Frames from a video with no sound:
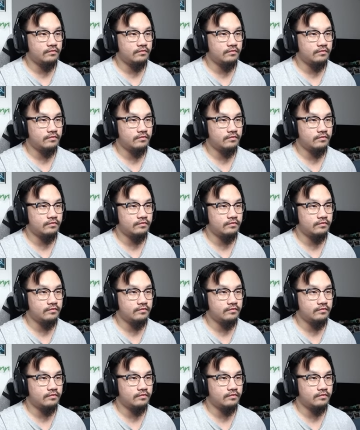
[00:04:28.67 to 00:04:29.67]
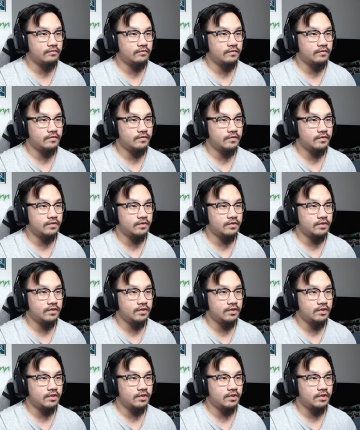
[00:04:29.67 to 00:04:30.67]

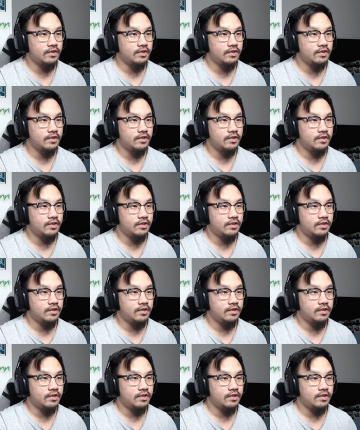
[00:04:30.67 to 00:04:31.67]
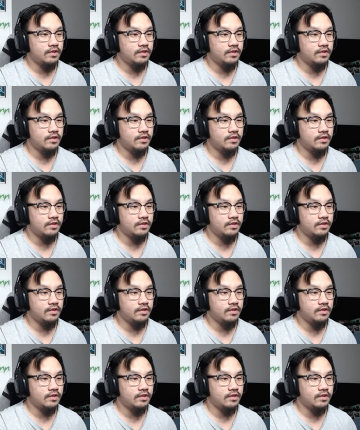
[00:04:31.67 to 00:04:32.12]
[no speech]